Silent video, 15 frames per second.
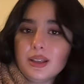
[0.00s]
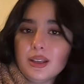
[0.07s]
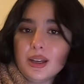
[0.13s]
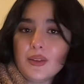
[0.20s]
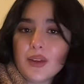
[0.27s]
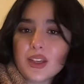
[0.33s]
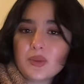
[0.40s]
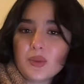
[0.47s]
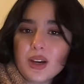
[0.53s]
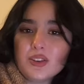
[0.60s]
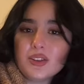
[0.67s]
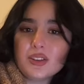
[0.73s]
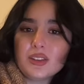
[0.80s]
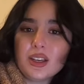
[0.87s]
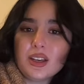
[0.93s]
yeah that's why
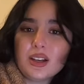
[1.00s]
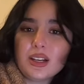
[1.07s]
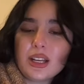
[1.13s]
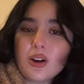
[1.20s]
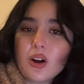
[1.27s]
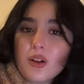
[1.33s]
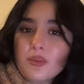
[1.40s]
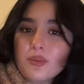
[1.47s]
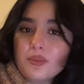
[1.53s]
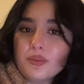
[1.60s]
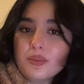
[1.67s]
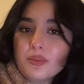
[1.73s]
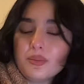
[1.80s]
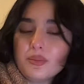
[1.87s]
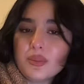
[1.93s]
i just say click
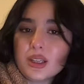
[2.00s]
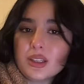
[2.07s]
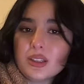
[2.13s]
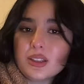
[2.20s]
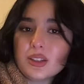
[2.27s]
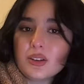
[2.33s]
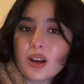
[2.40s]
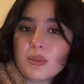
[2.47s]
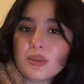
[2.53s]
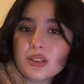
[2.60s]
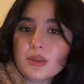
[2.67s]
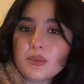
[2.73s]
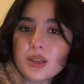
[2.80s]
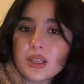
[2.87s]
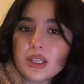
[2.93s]
on the instagram
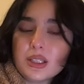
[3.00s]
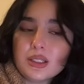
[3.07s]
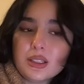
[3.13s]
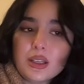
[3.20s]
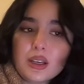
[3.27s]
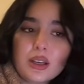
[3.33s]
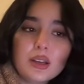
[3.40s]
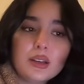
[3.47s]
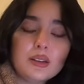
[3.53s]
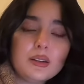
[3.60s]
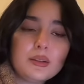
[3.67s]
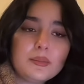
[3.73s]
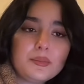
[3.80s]
it's a bit easier